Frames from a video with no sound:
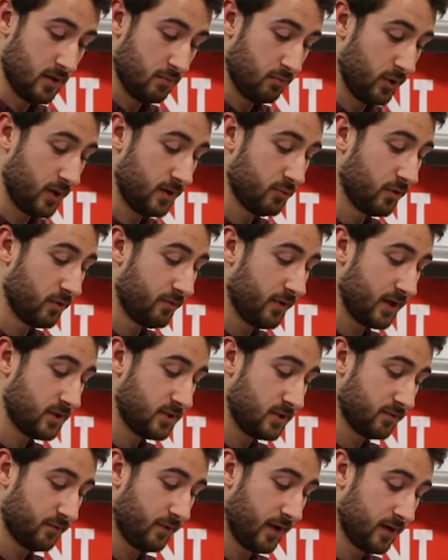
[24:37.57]
Britain revised
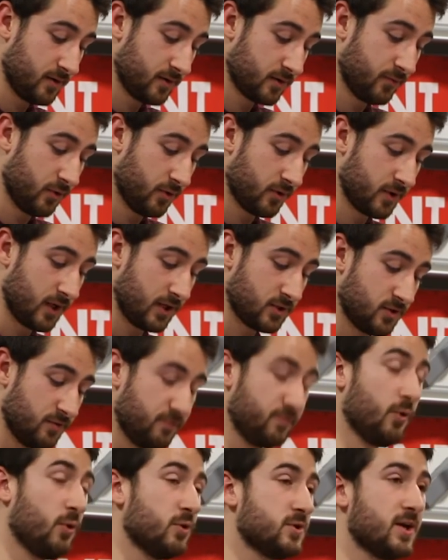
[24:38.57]
its final forecast to
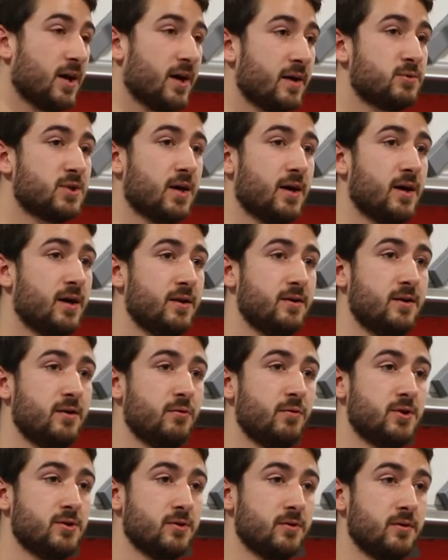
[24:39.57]
four times higher than the
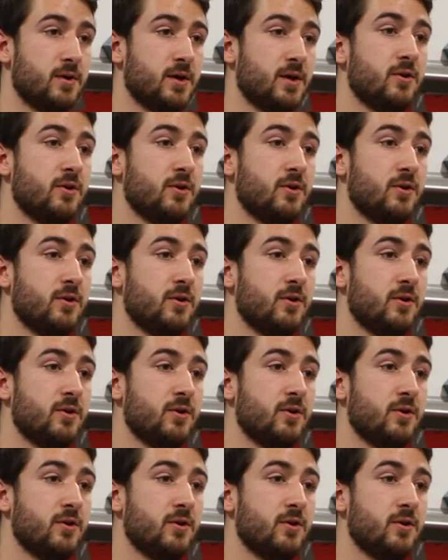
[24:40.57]
original.